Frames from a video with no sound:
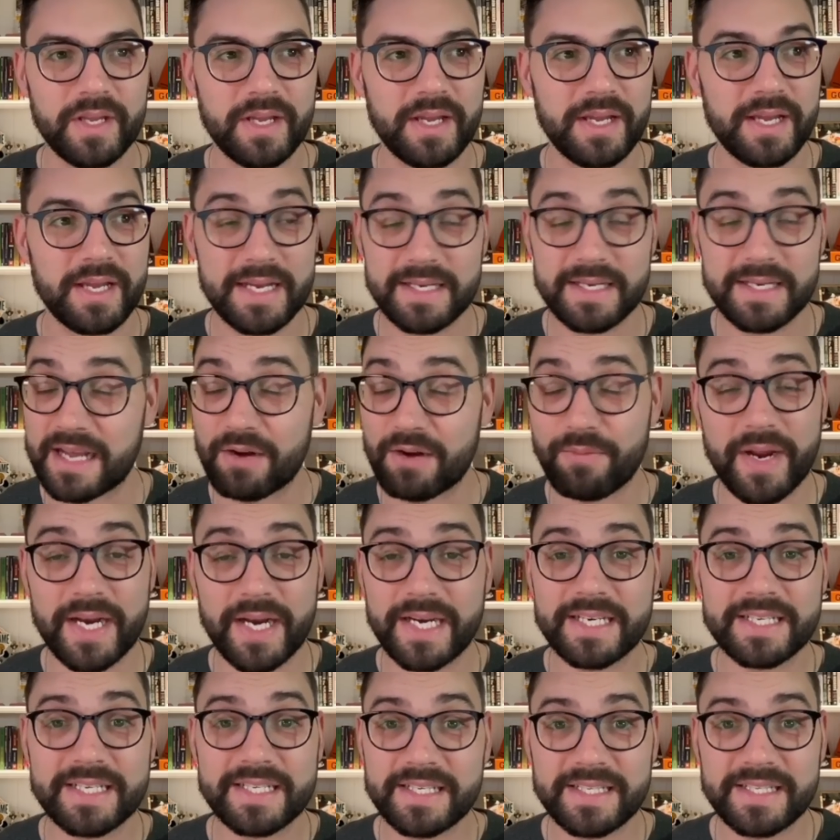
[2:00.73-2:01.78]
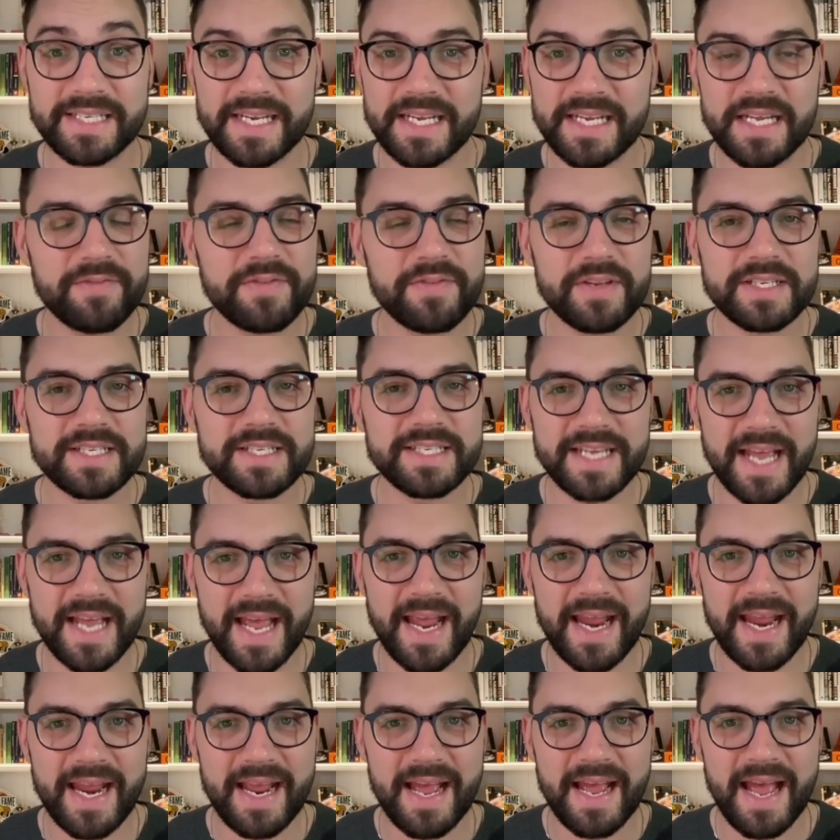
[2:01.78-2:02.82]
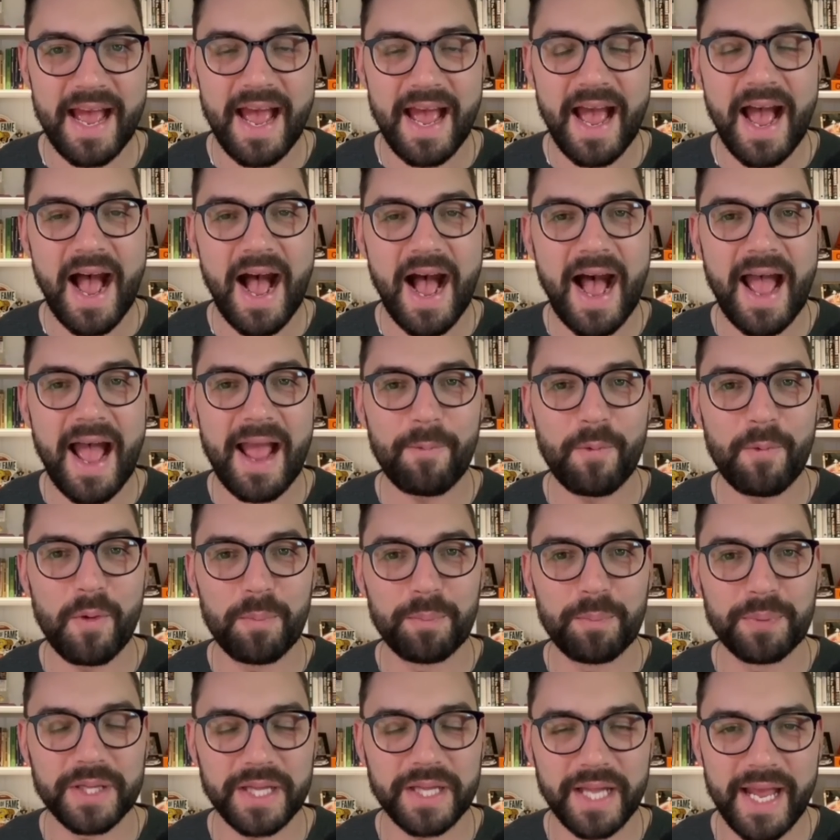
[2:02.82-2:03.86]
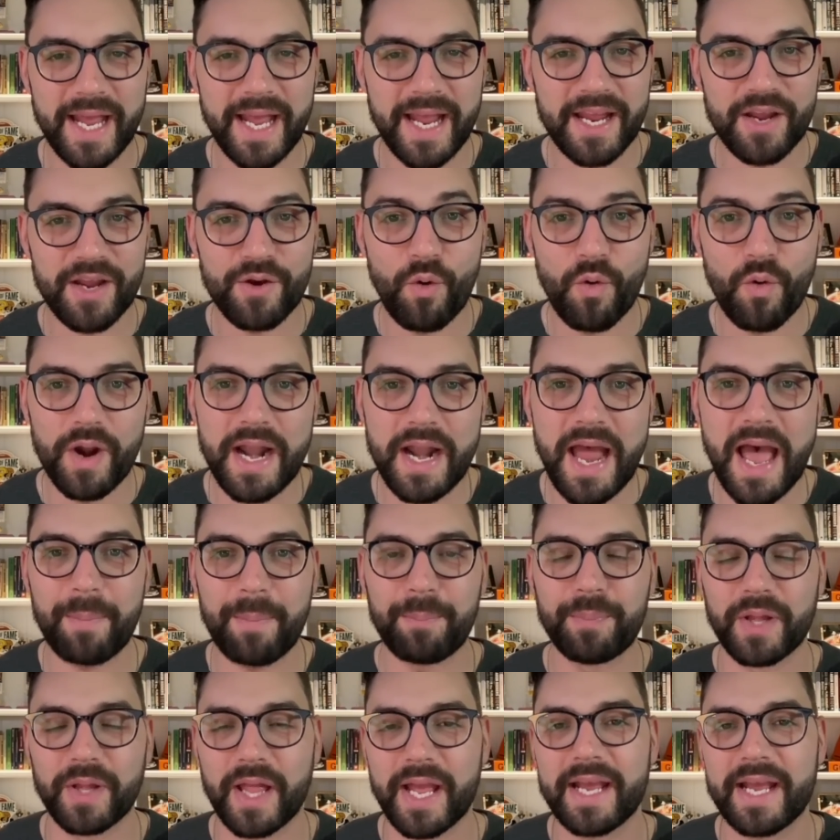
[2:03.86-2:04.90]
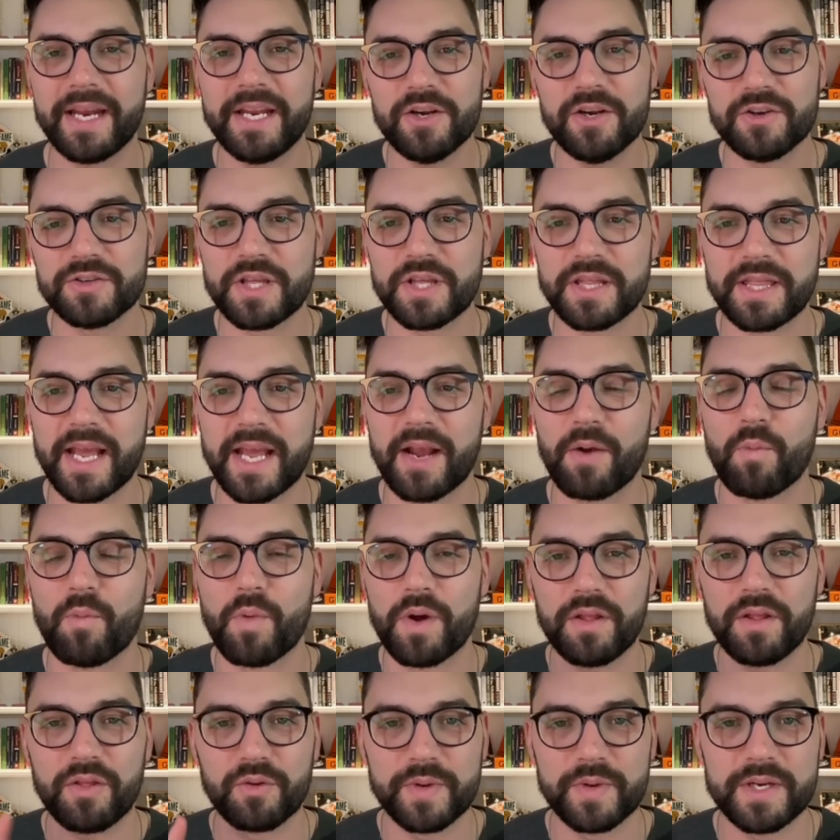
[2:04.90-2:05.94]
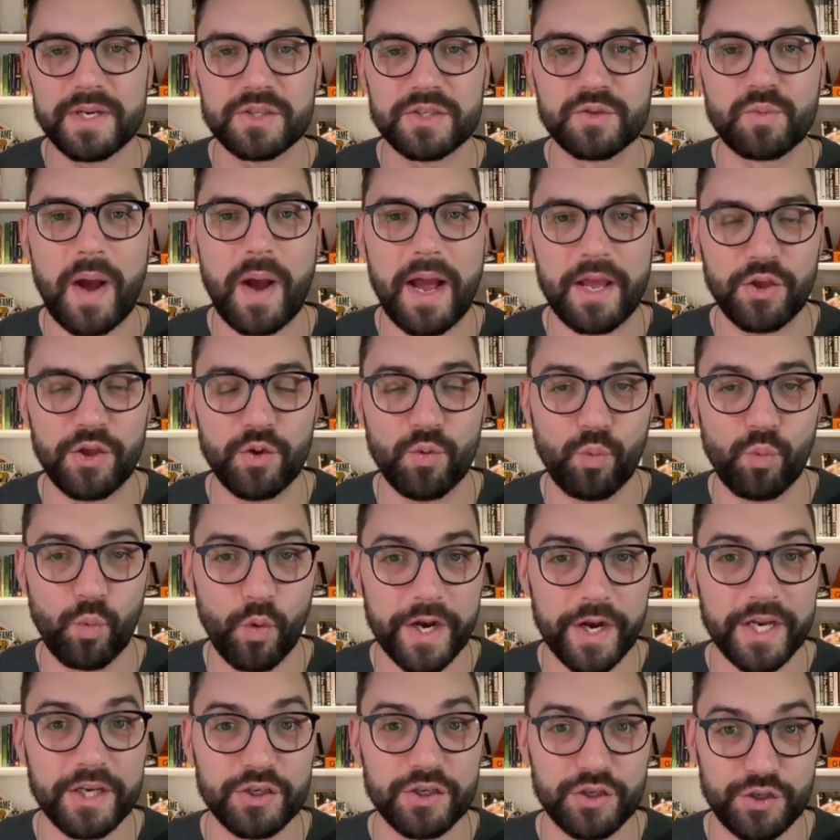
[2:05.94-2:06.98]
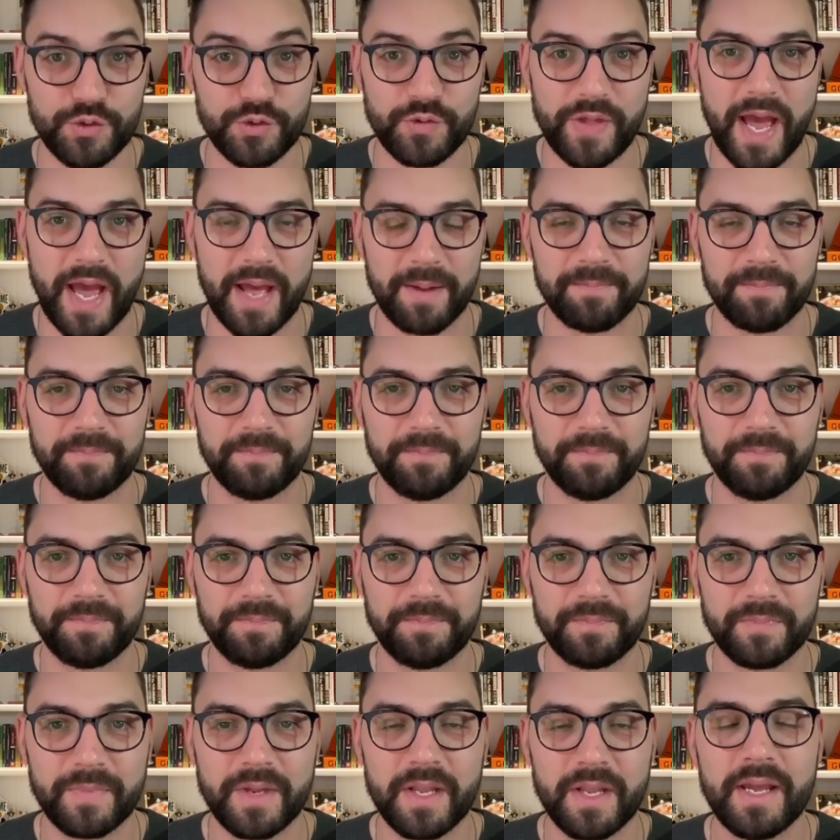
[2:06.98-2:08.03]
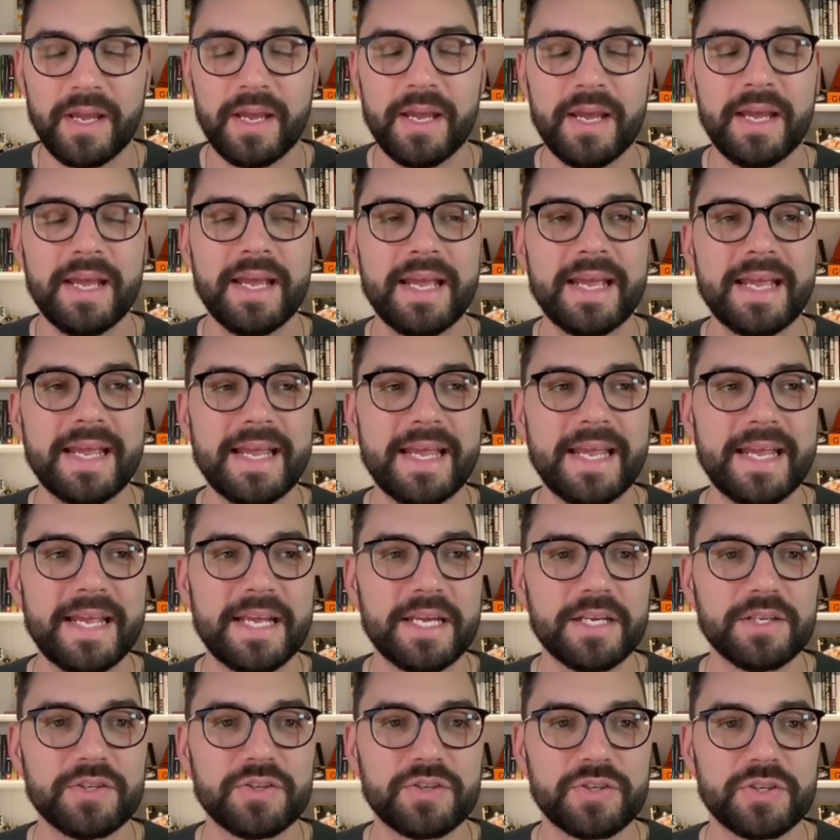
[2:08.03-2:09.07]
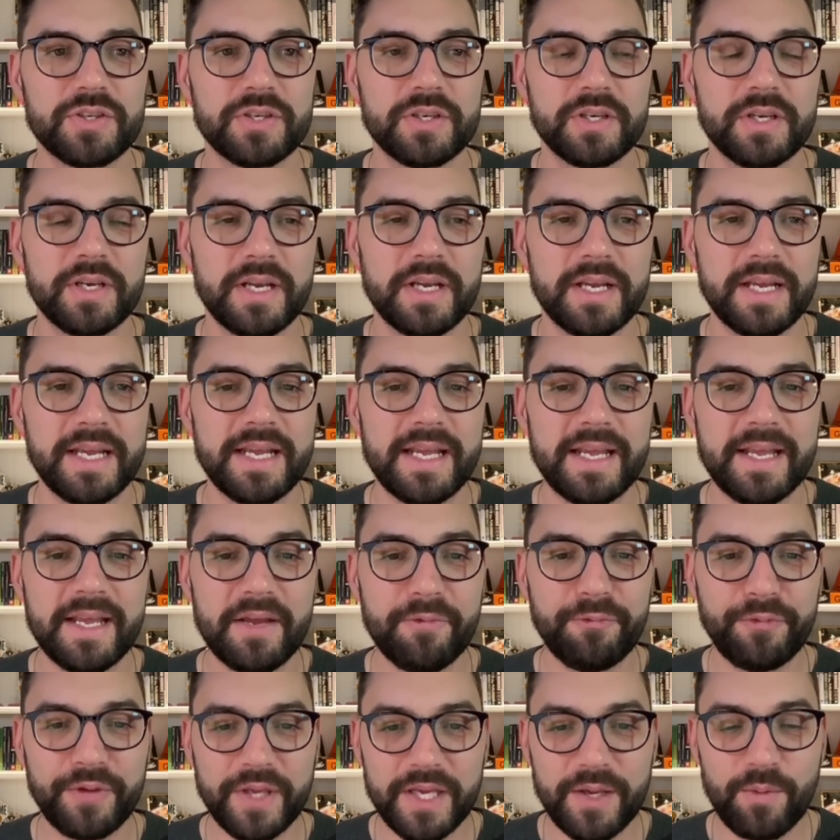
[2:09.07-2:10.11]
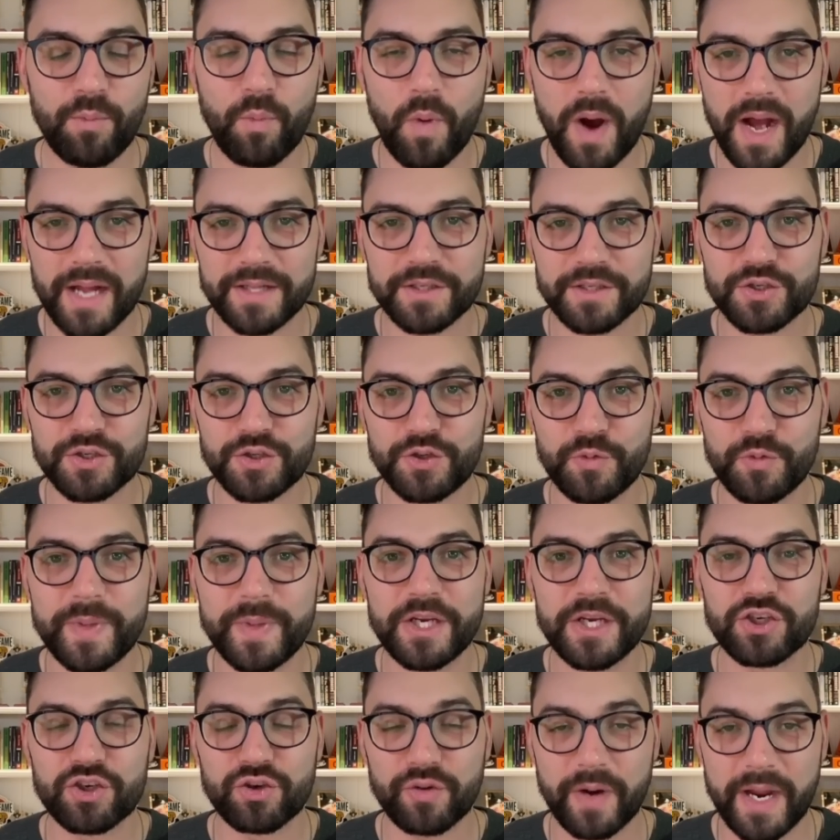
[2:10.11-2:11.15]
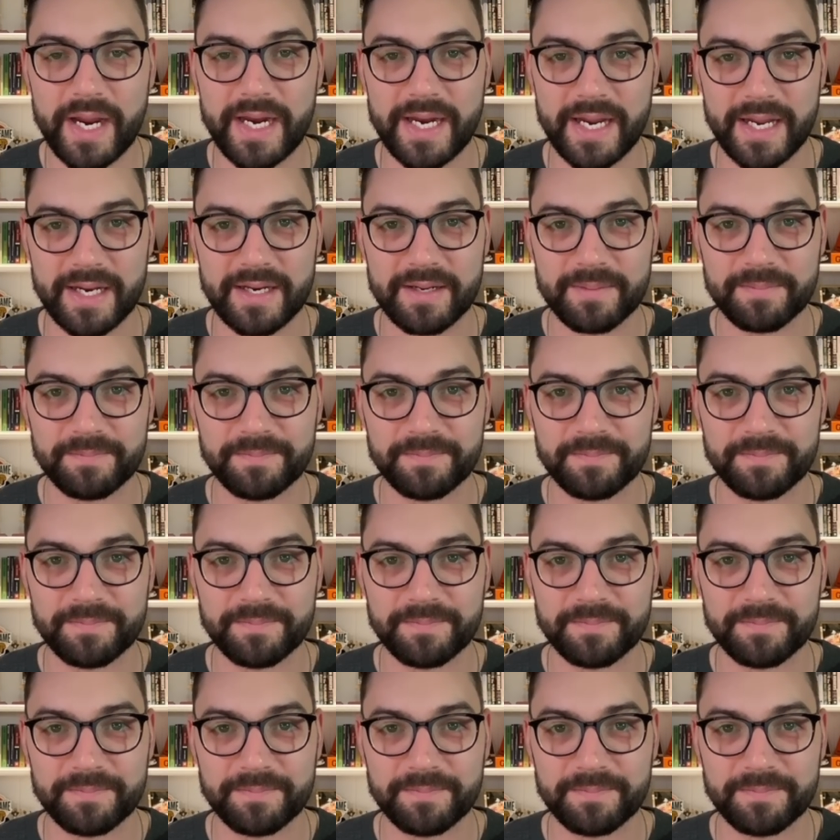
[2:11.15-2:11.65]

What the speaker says: He's not ready to even say, I will play or not play. And here's the thing. One of the reasons why you wouldn't do that is if he wants to be traded